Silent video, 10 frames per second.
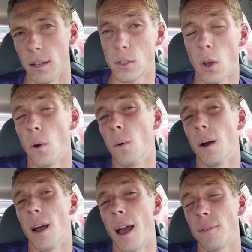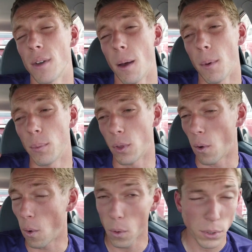So I've come up with a
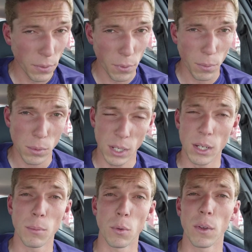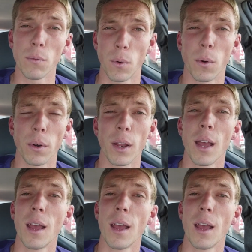whole different routine moving forward.